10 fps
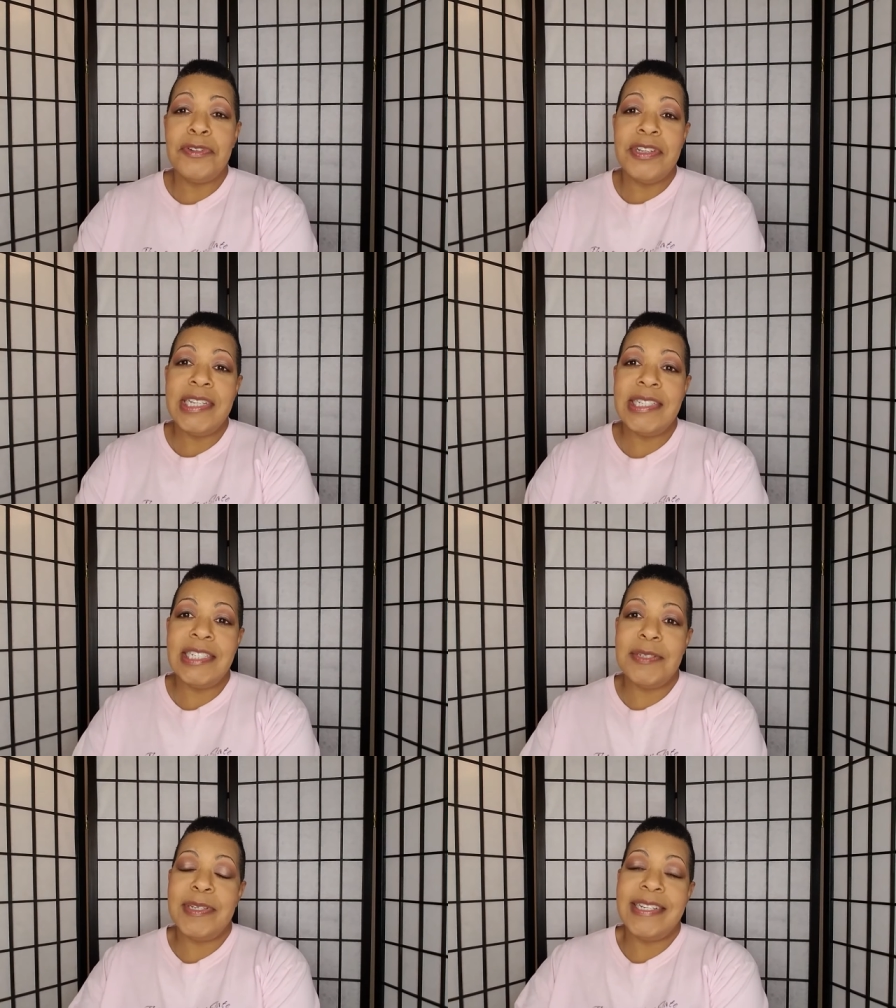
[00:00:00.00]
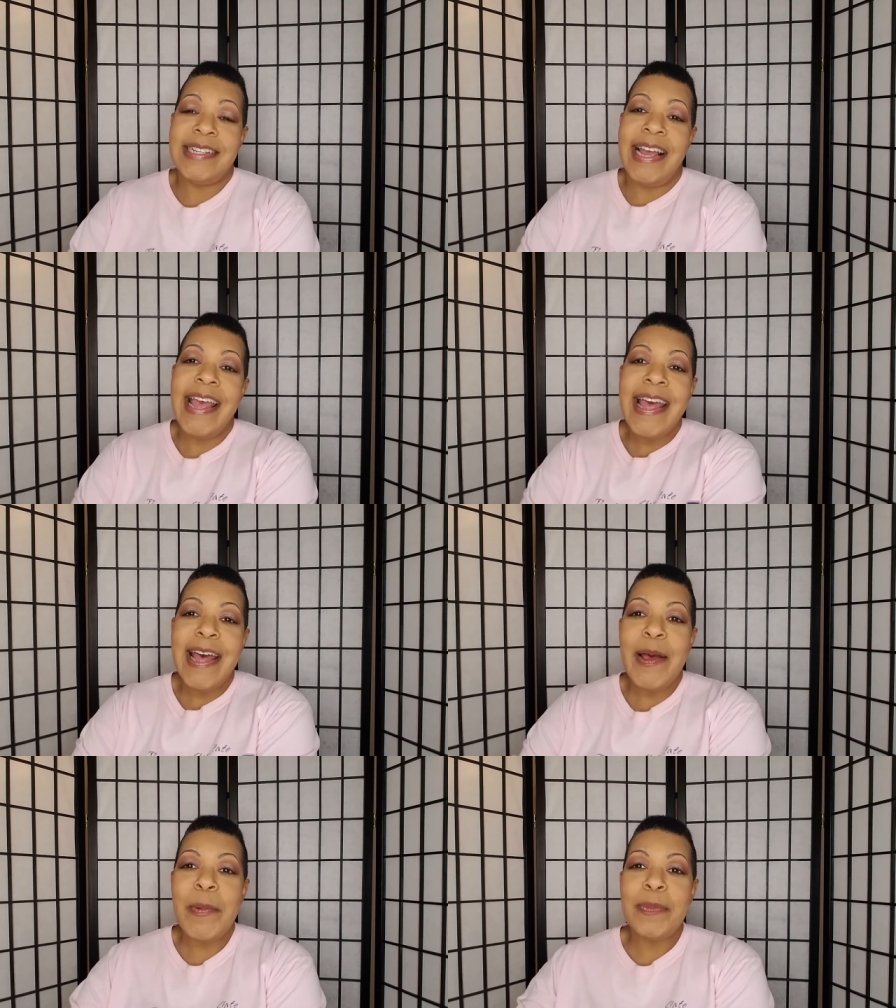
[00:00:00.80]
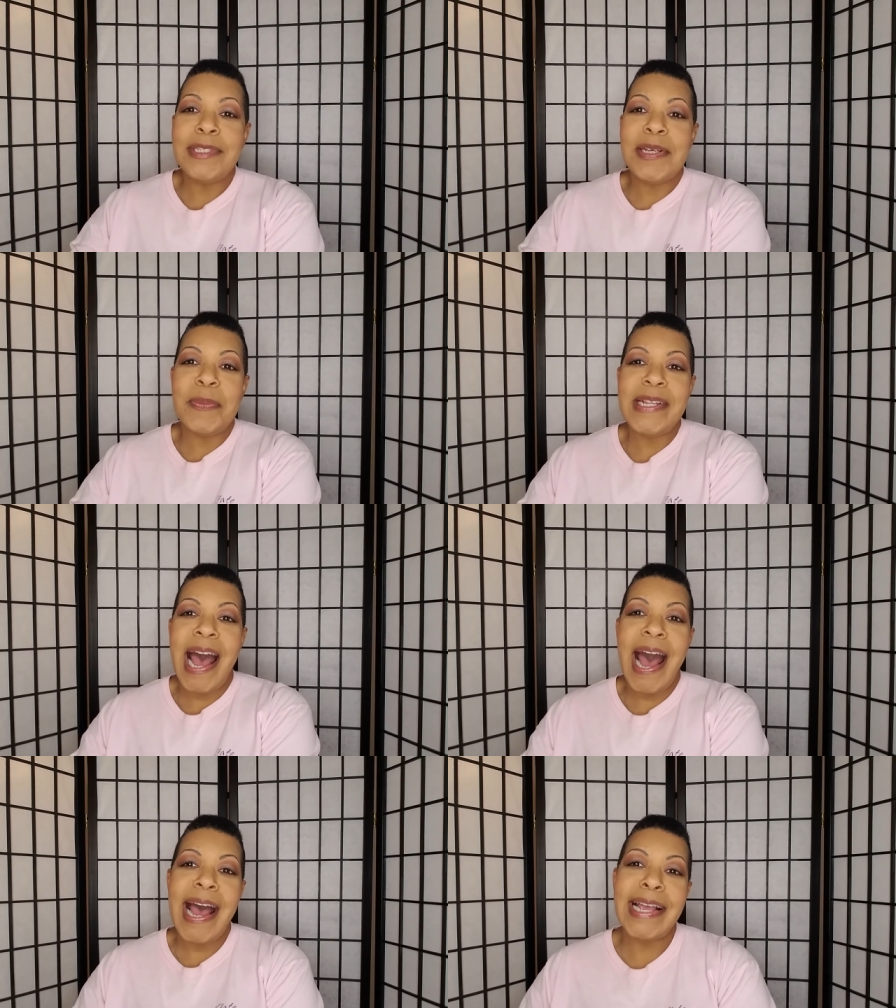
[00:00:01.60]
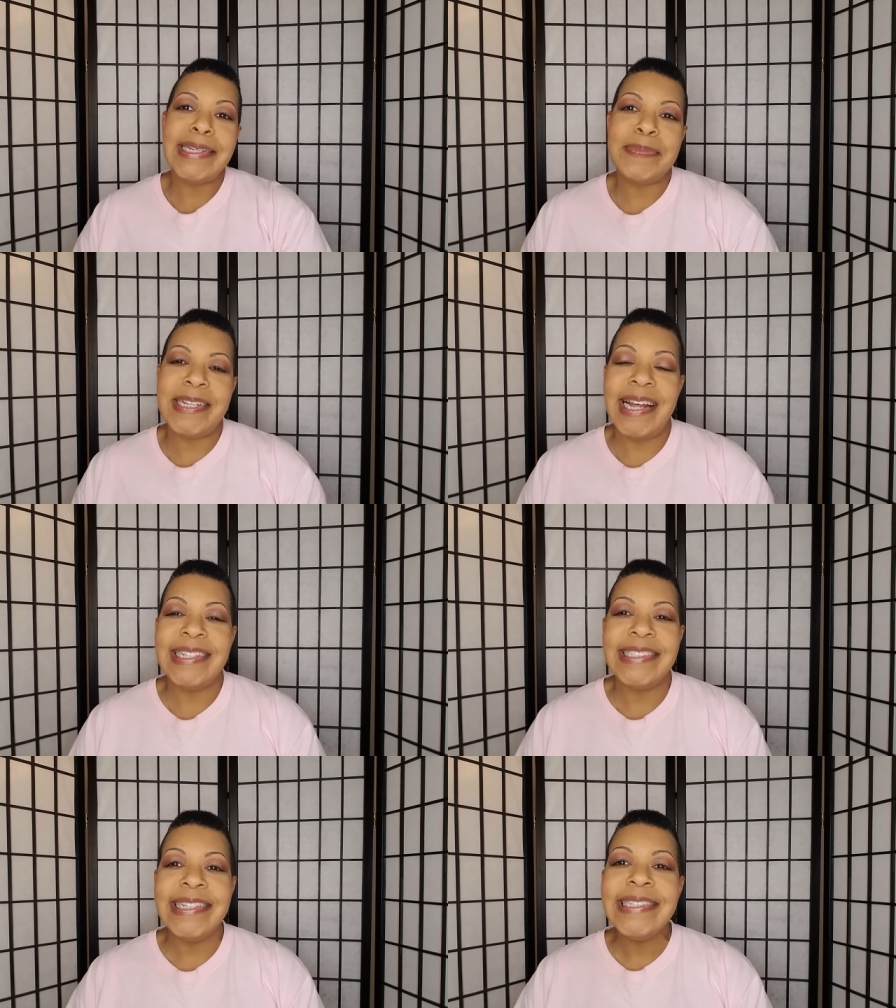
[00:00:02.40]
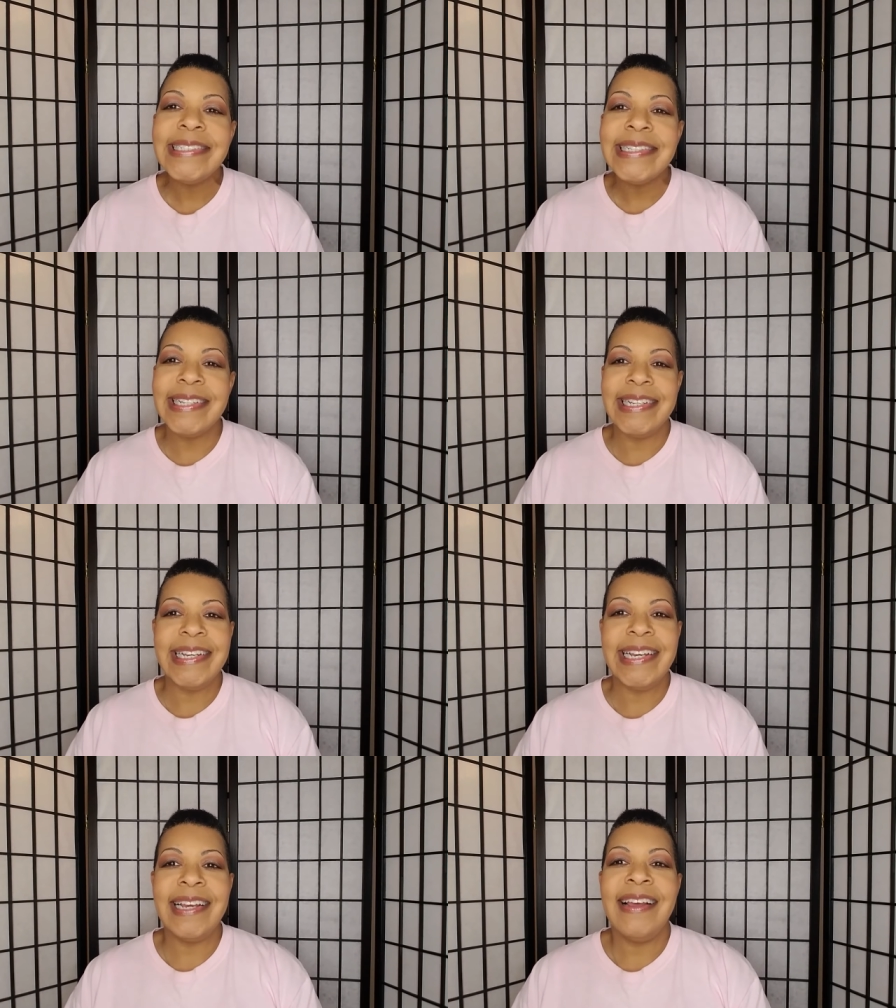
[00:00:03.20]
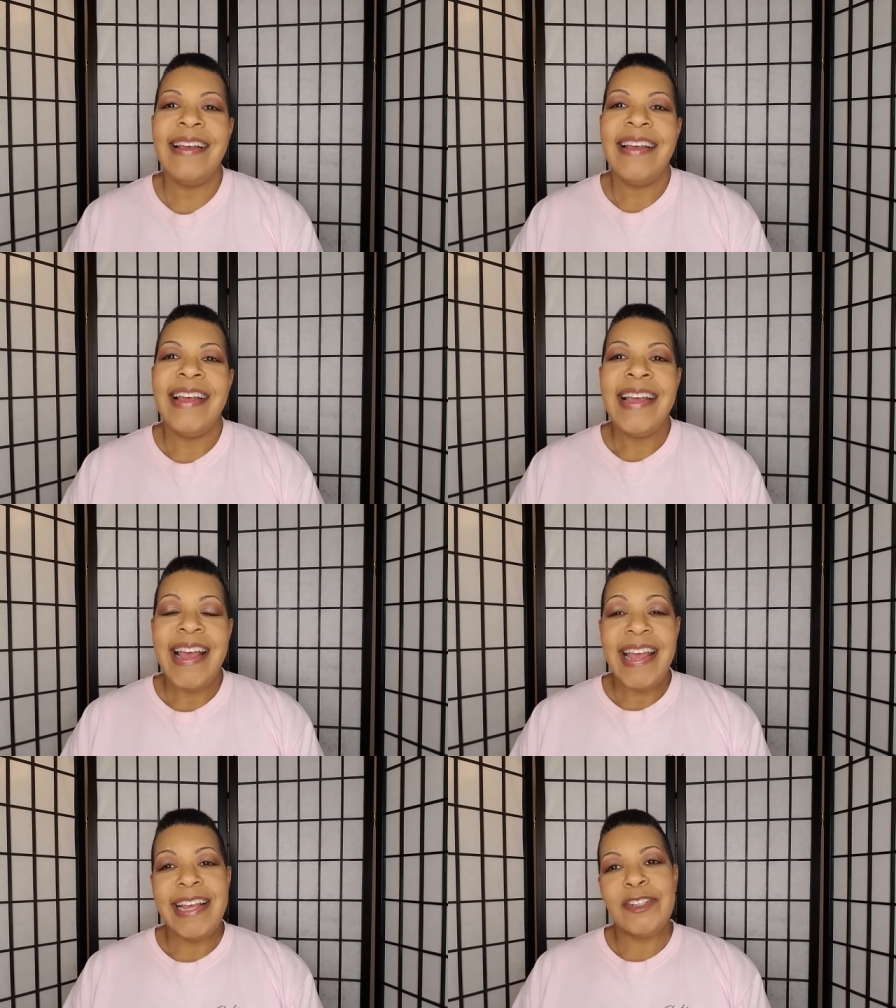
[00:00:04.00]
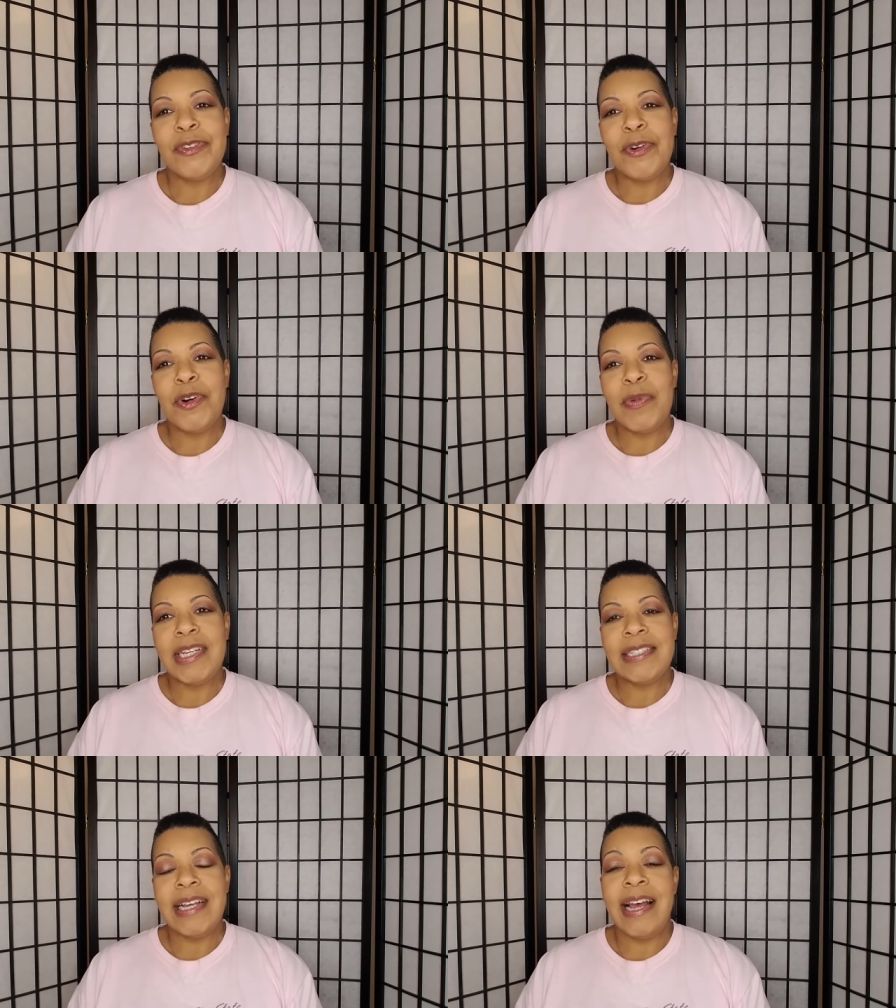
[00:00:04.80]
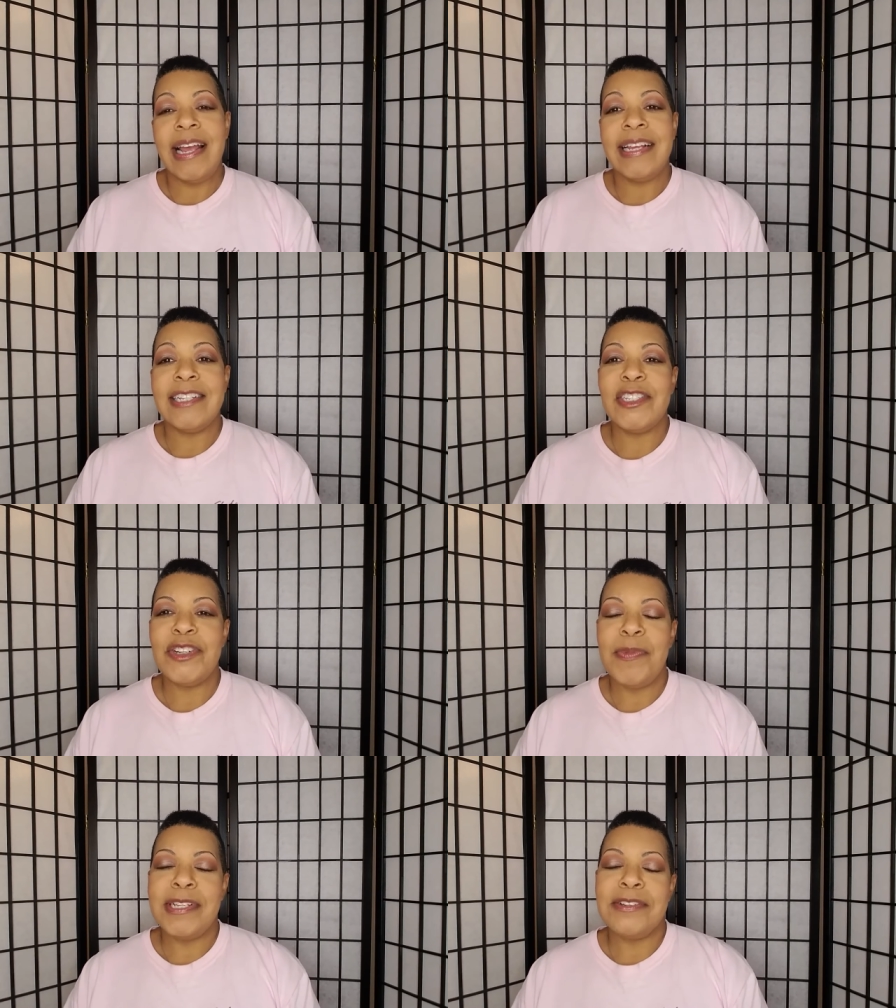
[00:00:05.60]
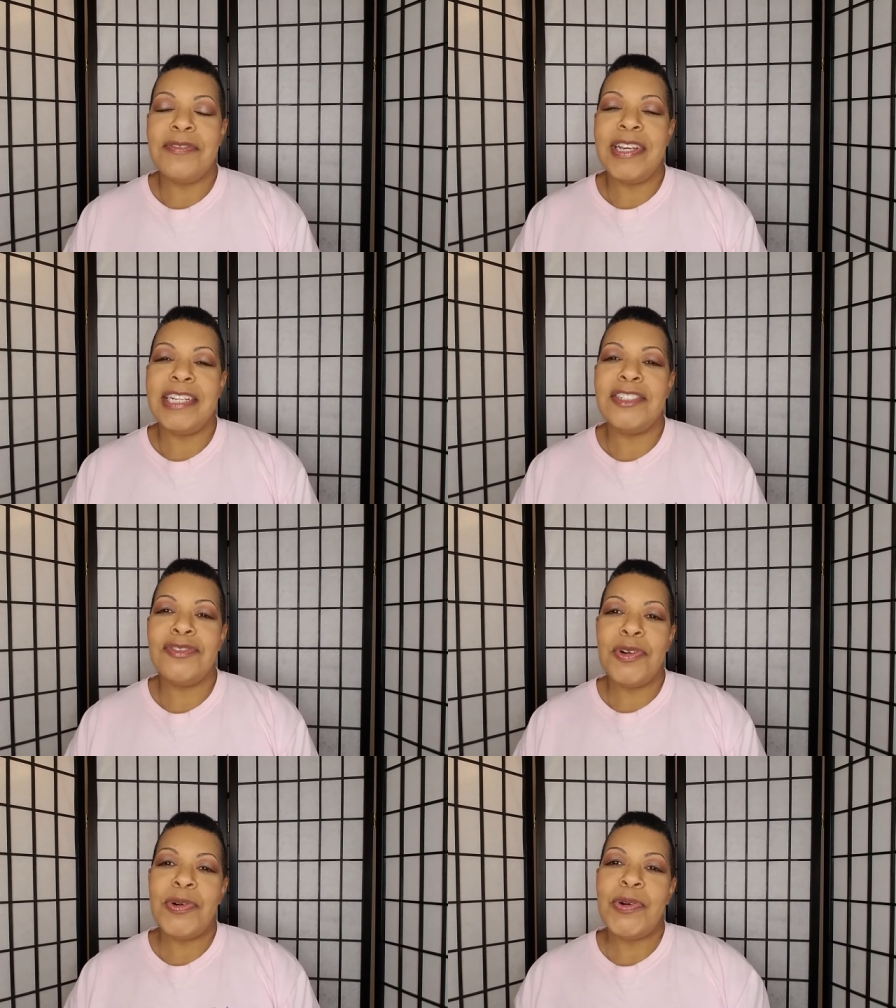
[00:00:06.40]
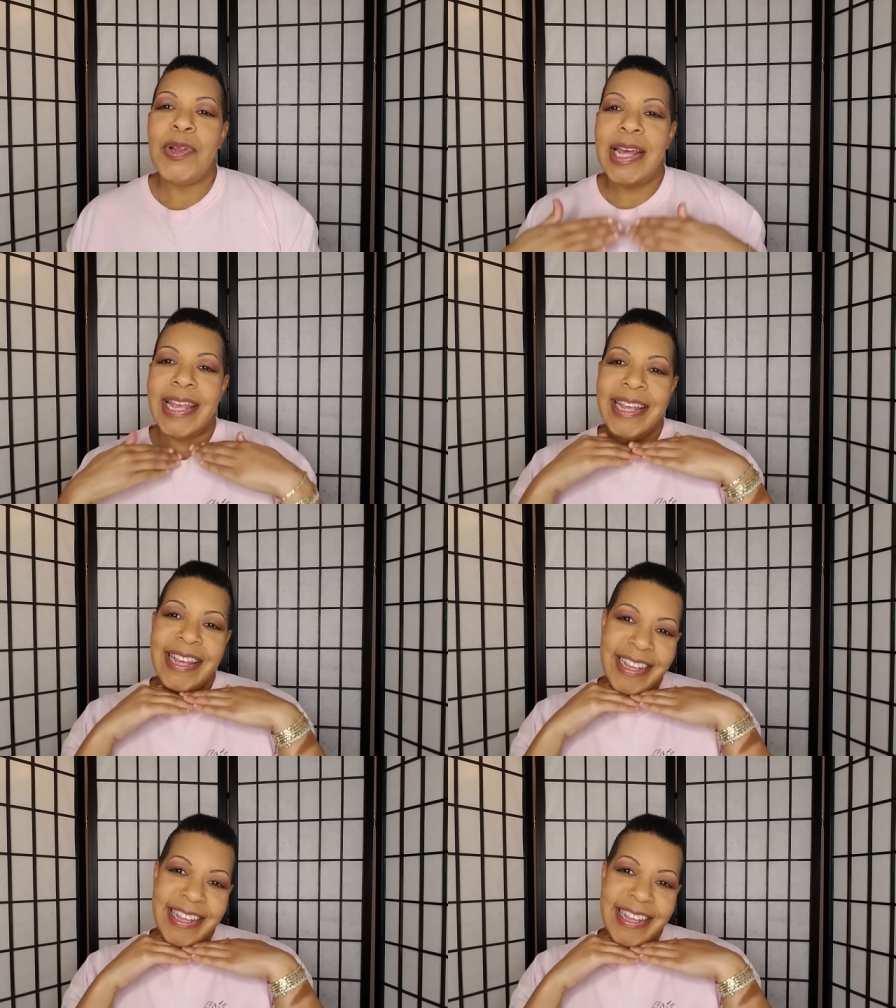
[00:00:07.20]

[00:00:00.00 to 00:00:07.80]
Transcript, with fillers: The crazy just because I am sometimes, not intentionally, and troll because I consider myself a troll, a